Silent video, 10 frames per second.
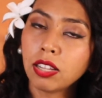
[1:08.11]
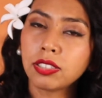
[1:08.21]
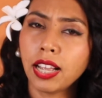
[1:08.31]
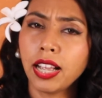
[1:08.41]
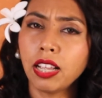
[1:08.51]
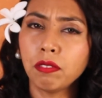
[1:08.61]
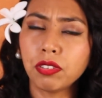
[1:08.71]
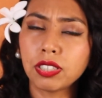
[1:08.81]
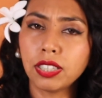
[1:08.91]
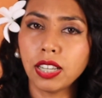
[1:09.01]
say if
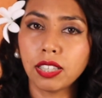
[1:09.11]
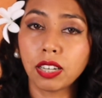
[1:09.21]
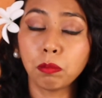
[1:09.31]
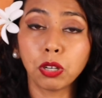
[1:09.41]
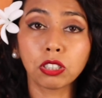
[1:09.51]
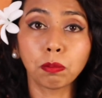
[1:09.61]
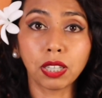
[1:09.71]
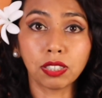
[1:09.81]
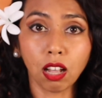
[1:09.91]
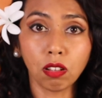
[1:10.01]
it's a gig that I booked
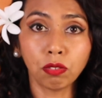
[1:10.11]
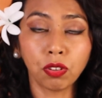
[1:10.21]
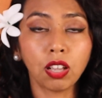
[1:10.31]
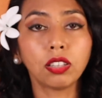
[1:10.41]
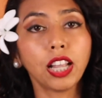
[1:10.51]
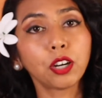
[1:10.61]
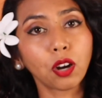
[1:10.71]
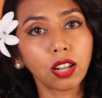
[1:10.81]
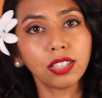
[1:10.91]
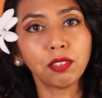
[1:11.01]
myself, later
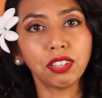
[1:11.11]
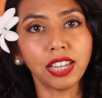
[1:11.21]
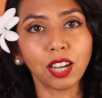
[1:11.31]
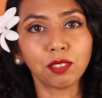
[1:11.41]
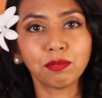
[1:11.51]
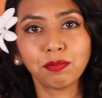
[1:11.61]
on in the video.